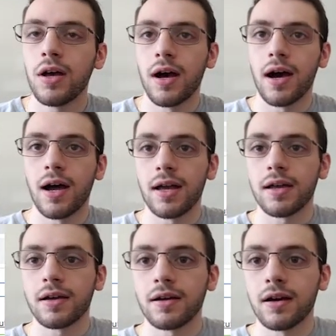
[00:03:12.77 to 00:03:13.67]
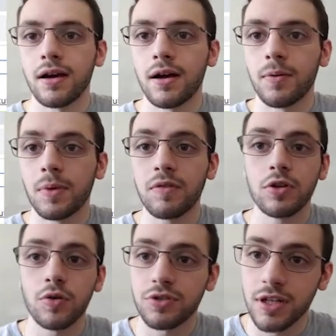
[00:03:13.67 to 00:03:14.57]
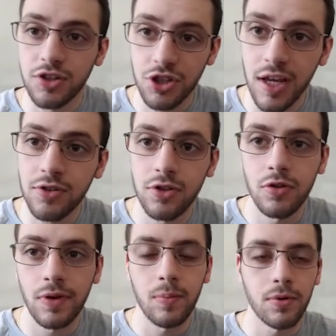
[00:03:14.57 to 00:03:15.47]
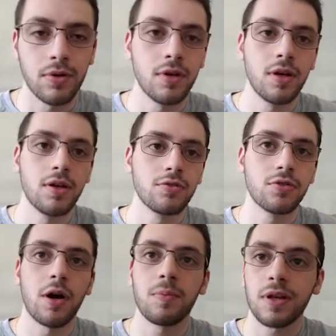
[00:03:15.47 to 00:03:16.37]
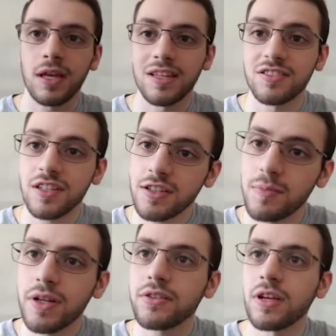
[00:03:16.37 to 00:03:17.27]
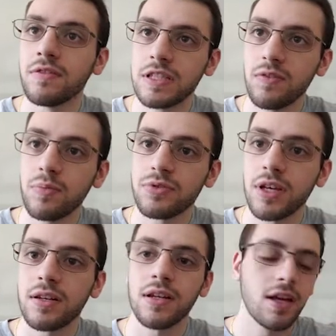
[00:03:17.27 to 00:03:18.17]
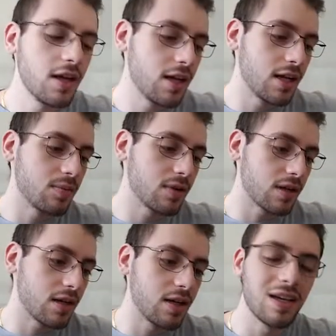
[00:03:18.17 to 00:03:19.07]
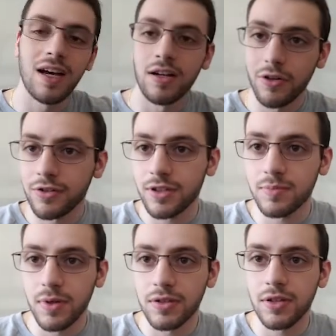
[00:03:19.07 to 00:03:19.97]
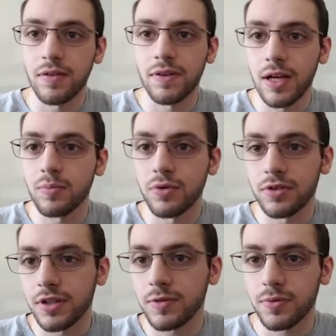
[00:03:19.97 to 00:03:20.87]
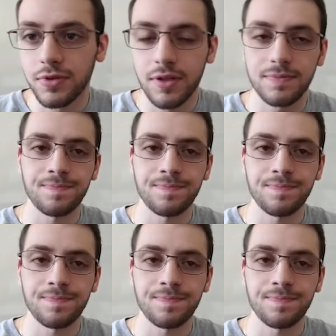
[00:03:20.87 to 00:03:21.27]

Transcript: it's going to change in November. So I'm going to get 6 months of 7%, and I'm going to get another 6 months of 9.6%.